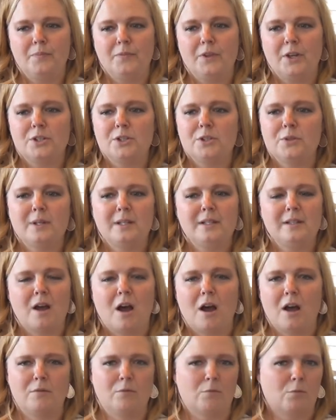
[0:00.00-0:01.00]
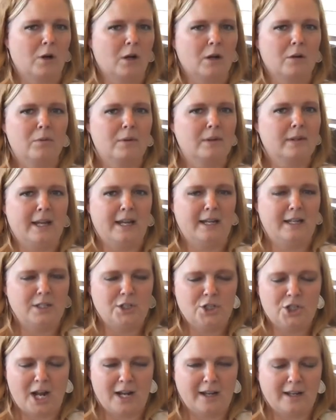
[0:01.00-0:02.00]
they're doing non-work
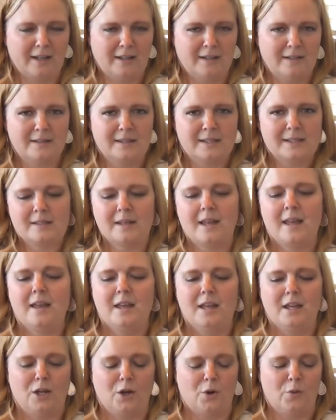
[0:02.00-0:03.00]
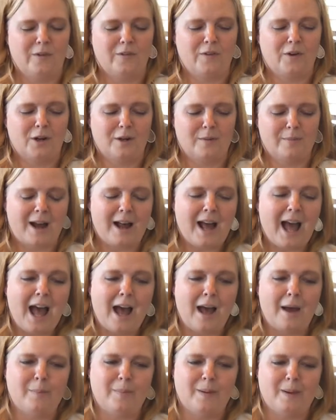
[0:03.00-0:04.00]
related check-ins. We've heard about
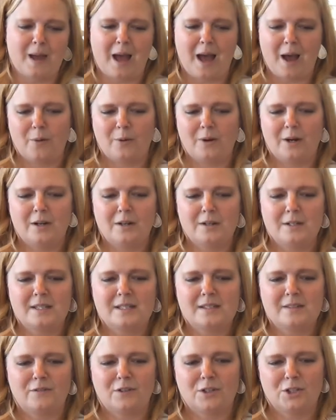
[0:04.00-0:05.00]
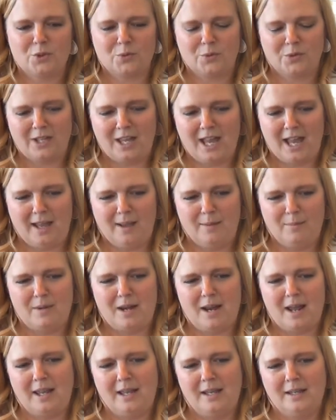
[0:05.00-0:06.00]
happy hours, virtual game
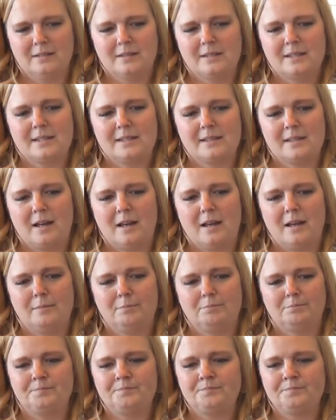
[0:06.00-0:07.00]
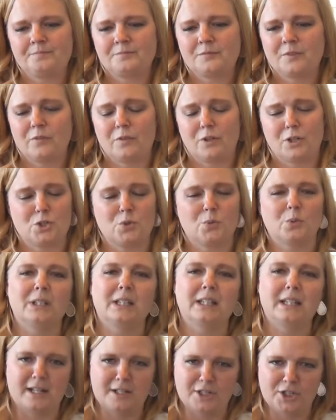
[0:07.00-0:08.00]
nights, virtual
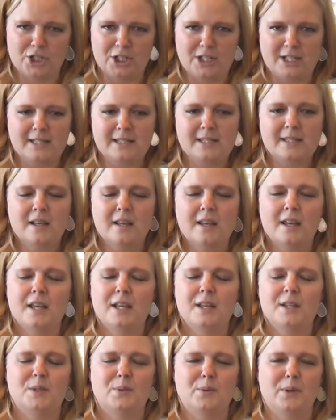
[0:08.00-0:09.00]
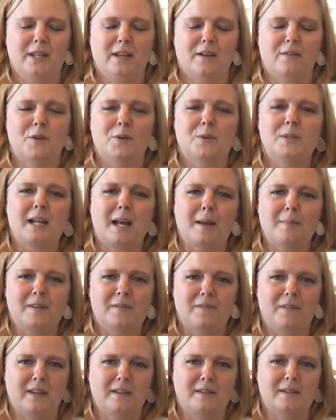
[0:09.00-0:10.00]
lunches. So any of those types
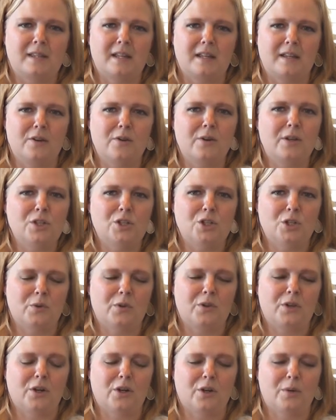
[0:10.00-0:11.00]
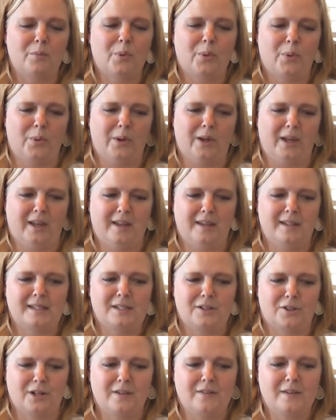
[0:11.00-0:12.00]
of things that you can do with your
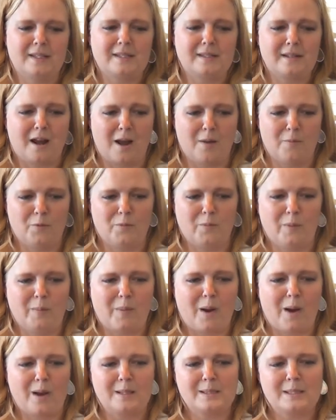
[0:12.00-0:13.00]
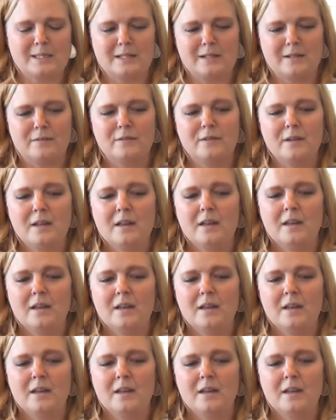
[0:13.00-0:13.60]
employees during this time would be positive.